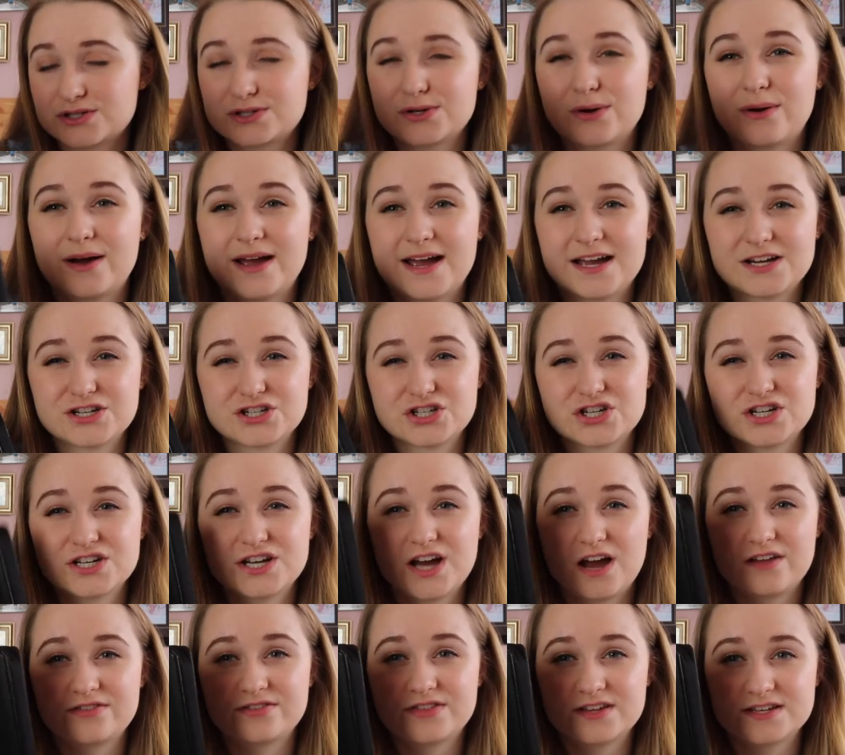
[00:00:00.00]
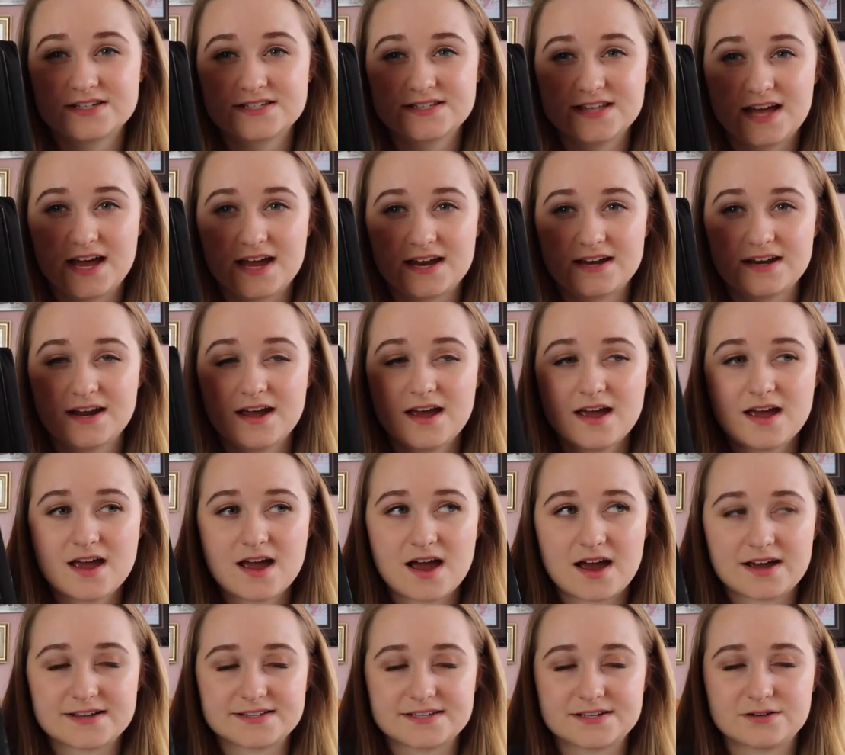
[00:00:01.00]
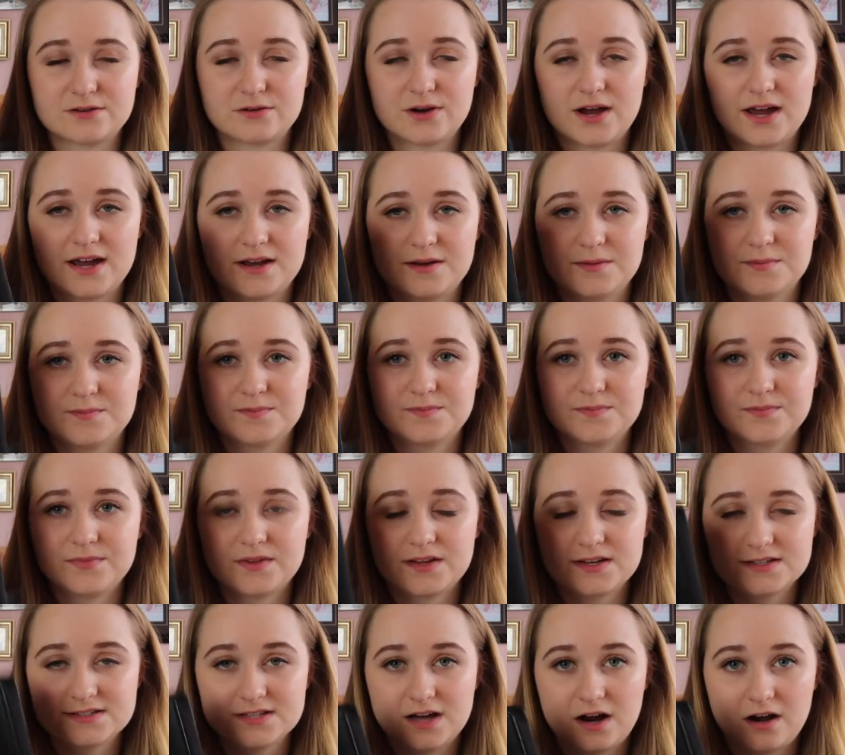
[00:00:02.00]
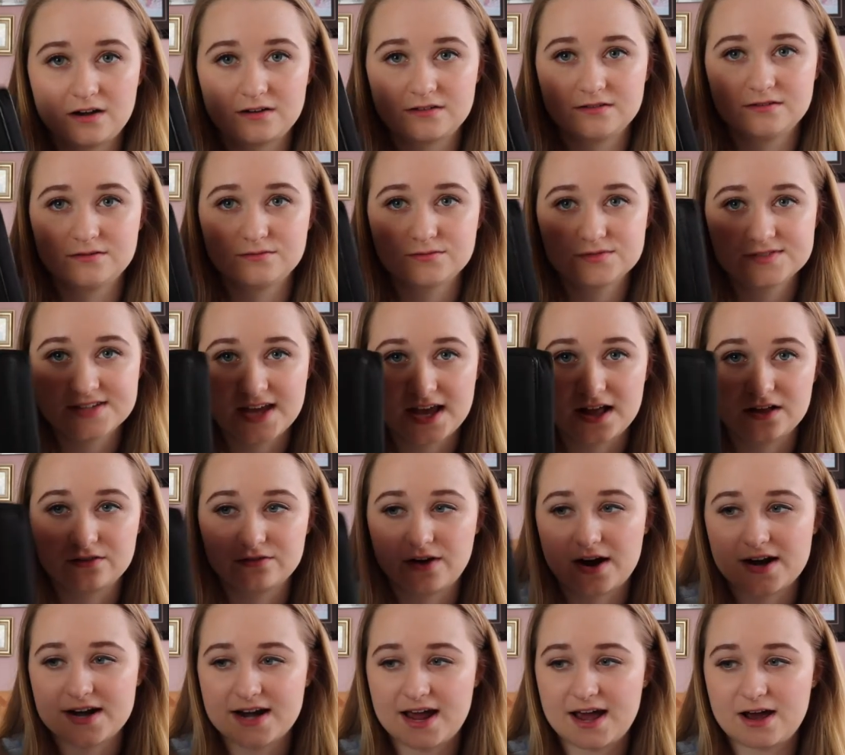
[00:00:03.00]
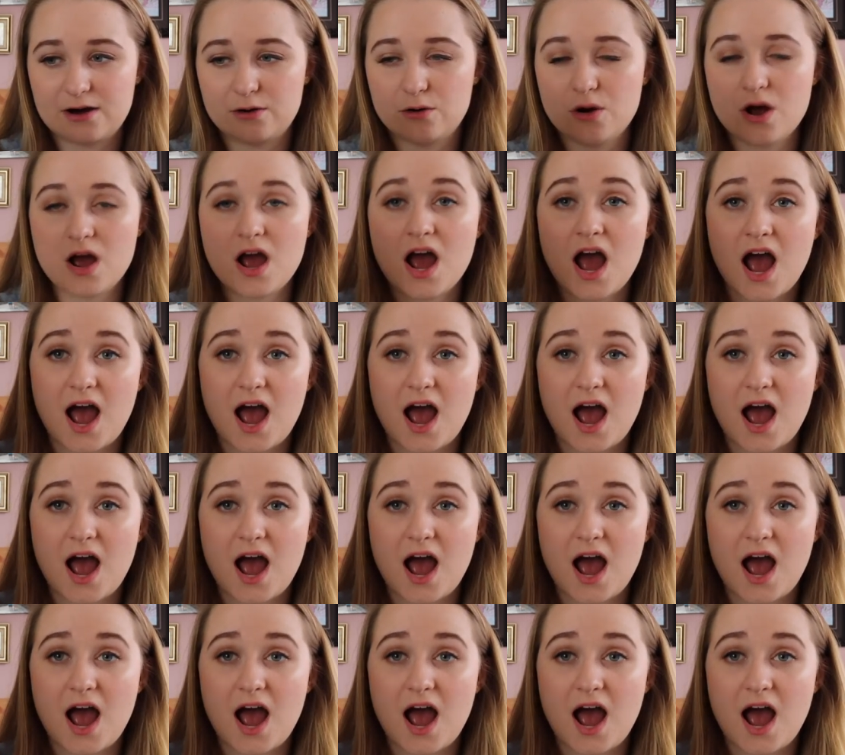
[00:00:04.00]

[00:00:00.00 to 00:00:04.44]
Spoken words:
So I actually got this then. I said, okay, it's on sale right now.